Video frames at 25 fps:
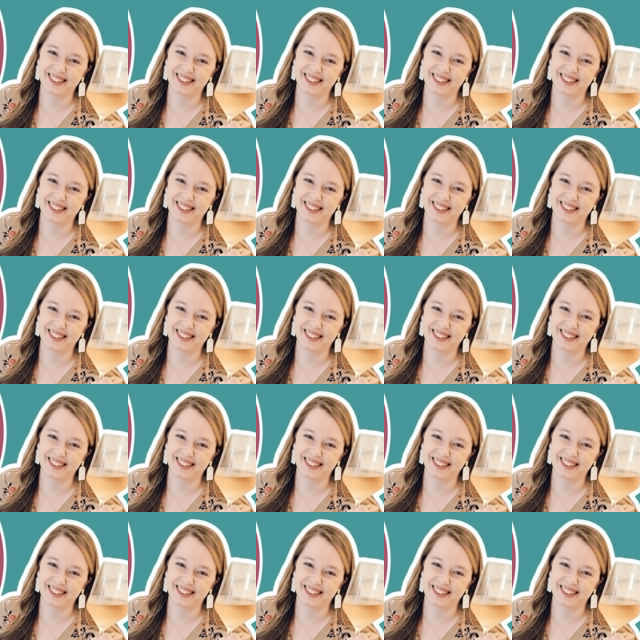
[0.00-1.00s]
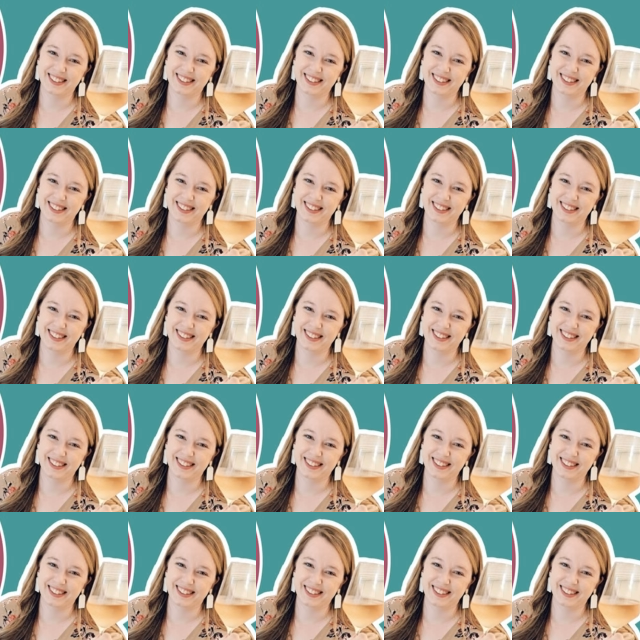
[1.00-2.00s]

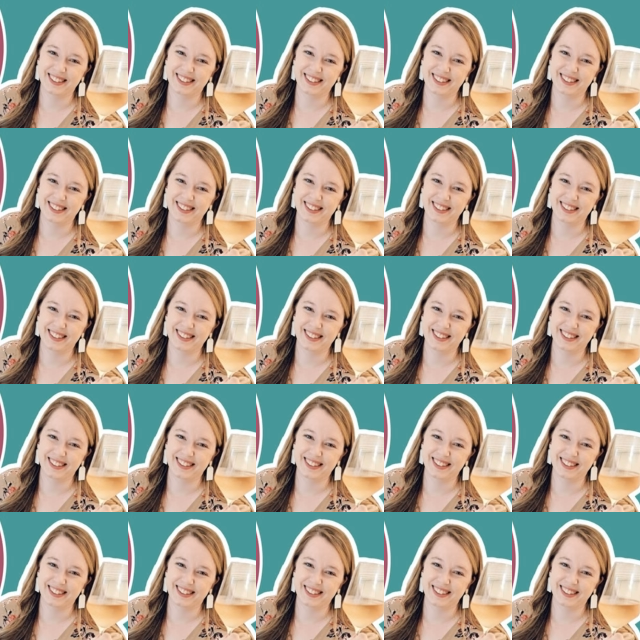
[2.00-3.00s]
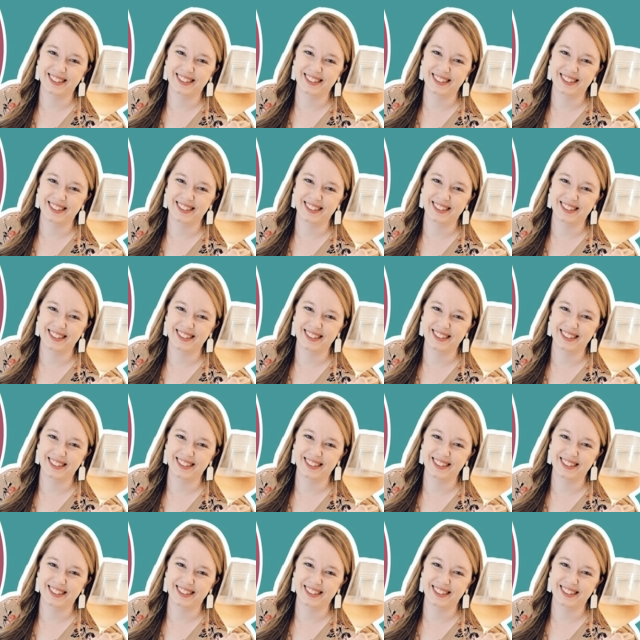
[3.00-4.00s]

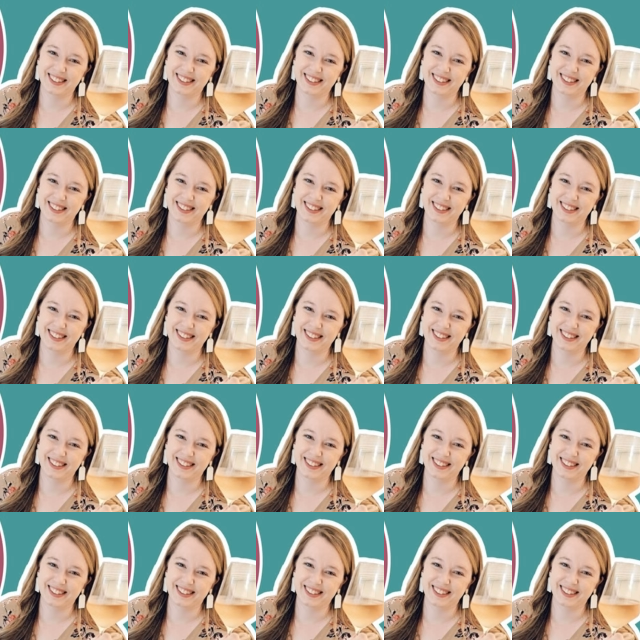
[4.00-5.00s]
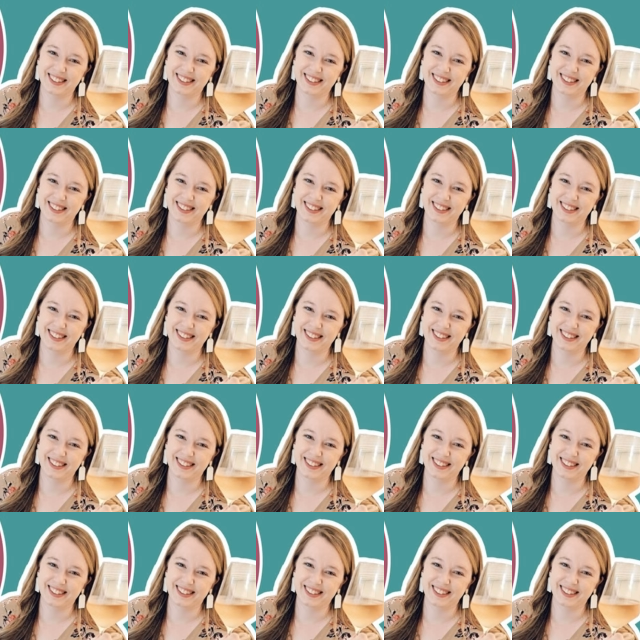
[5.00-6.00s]

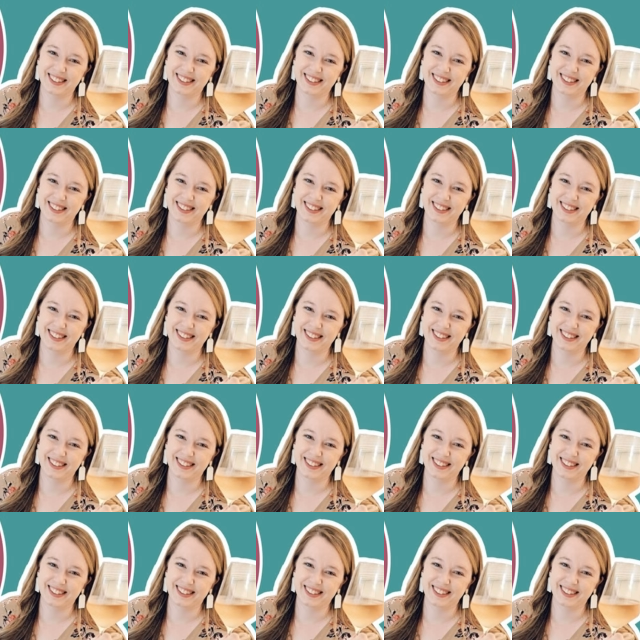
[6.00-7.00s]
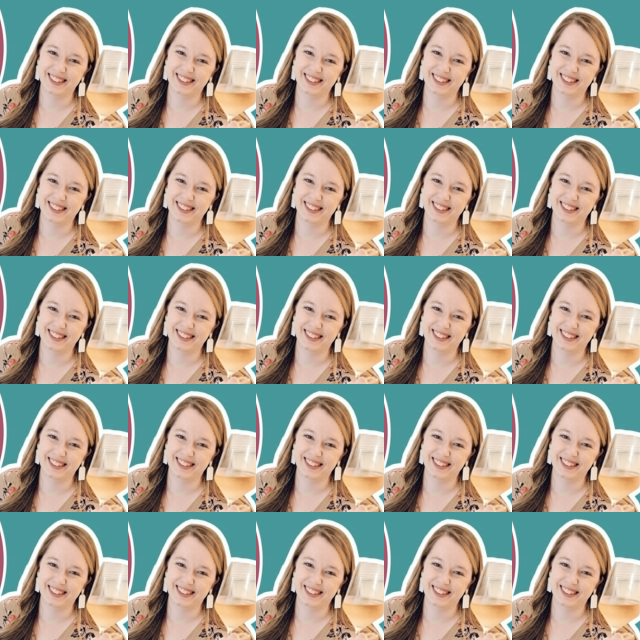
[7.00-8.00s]
This is a still picture; no speech is visible.